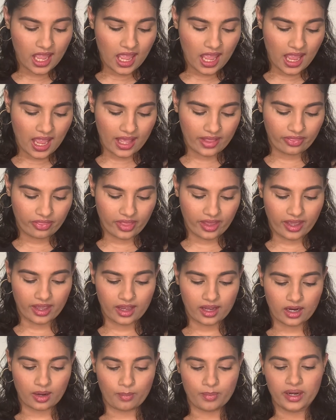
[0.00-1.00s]
and
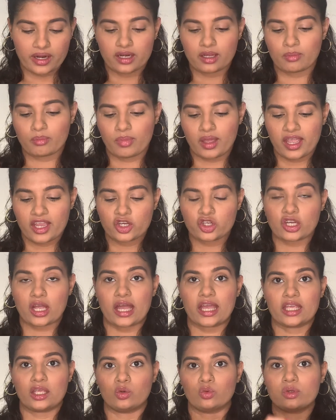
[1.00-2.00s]
then medium beige,
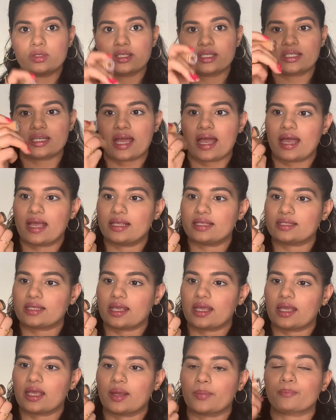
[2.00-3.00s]
I use it as
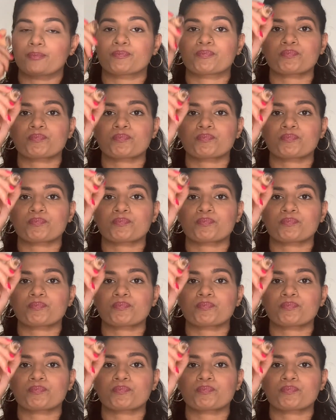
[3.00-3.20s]
a